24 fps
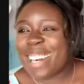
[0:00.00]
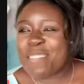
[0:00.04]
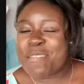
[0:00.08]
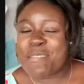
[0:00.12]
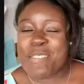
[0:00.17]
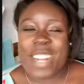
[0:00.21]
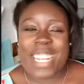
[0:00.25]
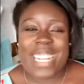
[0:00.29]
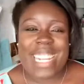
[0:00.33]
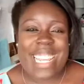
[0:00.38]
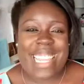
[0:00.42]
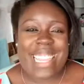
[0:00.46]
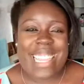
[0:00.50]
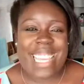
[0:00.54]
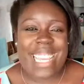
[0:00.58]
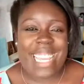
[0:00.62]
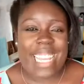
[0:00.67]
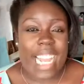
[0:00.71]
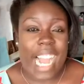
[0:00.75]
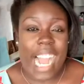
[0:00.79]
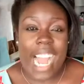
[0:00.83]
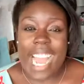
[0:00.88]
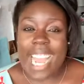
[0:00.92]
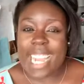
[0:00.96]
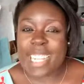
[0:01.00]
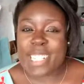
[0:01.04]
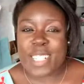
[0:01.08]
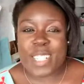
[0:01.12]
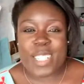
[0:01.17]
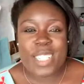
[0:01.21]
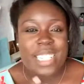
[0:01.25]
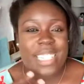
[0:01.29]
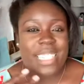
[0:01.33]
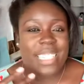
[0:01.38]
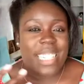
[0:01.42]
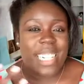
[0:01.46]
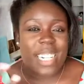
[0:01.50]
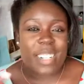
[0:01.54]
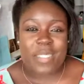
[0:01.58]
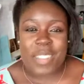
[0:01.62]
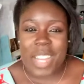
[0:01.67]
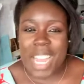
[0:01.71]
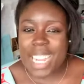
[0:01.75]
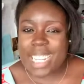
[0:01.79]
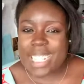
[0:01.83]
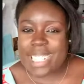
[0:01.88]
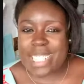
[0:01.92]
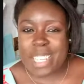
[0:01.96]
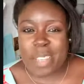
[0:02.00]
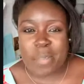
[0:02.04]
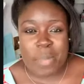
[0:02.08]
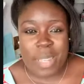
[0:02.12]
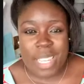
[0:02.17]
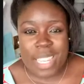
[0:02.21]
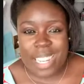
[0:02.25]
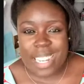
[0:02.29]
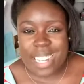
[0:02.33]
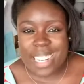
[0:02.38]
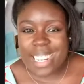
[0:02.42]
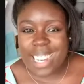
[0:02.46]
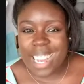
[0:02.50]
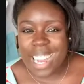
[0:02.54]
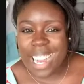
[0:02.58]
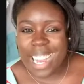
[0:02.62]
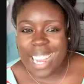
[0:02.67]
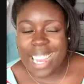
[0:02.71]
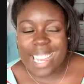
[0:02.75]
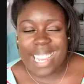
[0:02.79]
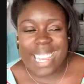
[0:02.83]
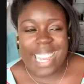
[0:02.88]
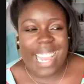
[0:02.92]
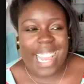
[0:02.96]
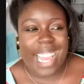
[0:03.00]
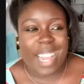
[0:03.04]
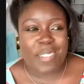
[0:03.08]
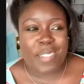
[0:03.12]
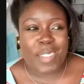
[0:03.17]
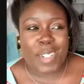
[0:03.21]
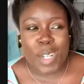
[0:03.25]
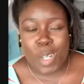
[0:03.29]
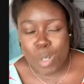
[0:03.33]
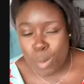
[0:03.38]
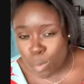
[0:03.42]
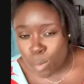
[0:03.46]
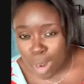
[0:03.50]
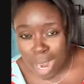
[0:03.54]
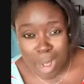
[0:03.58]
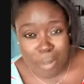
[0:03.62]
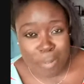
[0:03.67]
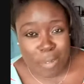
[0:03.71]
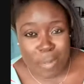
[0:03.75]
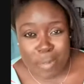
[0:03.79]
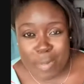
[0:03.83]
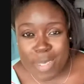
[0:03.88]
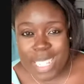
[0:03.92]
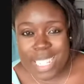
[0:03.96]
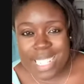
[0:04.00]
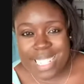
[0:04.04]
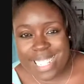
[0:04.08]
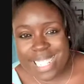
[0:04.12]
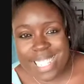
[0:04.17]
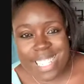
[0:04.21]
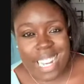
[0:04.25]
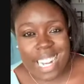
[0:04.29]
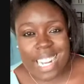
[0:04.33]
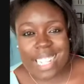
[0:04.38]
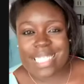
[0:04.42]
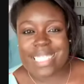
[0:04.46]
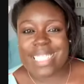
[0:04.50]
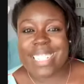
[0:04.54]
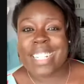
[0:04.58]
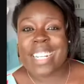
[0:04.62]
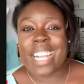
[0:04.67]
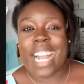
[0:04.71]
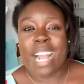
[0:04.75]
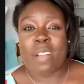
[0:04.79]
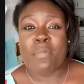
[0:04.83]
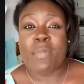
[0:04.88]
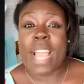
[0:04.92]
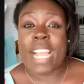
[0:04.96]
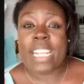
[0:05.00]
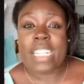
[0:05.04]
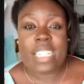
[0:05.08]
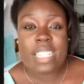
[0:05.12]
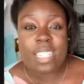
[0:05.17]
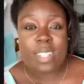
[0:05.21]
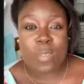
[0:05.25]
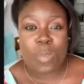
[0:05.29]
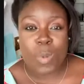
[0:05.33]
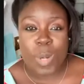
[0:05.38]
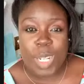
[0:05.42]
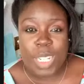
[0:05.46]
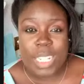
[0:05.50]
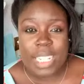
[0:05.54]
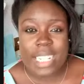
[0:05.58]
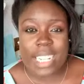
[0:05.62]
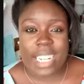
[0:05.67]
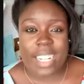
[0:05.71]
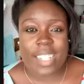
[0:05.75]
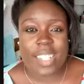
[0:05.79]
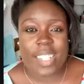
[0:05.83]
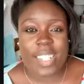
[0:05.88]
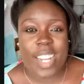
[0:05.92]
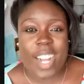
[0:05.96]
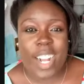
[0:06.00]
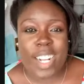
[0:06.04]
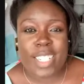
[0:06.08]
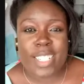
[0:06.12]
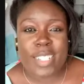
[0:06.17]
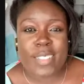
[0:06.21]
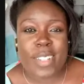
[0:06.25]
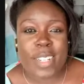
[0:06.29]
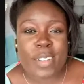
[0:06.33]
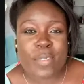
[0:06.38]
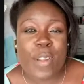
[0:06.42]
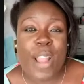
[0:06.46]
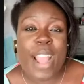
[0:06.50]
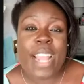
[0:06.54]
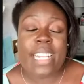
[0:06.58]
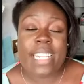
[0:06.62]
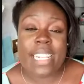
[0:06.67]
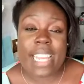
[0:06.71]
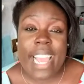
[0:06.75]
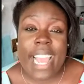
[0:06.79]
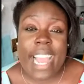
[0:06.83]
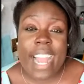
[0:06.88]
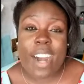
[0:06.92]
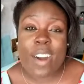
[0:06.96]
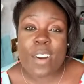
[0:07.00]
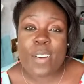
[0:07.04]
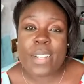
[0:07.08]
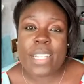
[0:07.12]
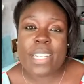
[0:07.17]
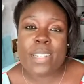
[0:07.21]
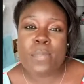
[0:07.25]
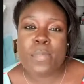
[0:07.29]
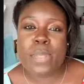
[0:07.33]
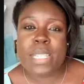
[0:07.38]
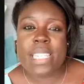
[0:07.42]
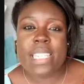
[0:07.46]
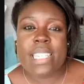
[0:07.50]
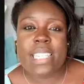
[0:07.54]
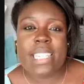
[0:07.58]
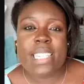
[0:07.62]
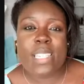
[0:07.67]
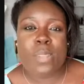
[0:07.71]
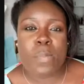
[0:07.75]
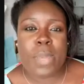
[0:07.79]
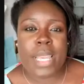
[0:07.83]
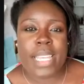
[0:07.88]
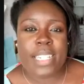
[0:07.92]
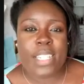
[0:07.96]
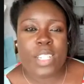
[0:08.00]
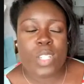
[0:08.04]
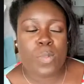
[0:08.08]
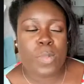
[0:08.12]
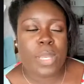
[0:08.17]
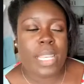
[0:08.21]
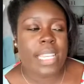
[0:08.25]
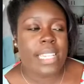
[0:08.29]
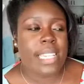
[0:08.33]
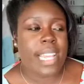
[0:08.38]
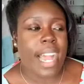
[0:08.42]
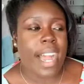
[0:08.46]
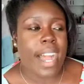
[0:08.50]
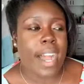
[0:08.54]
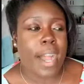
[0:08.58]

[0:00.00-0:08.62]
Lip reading: Funny thing, I actually love academia. I have no problem being a scholar. I'm actually working on a doctorate right now in business management,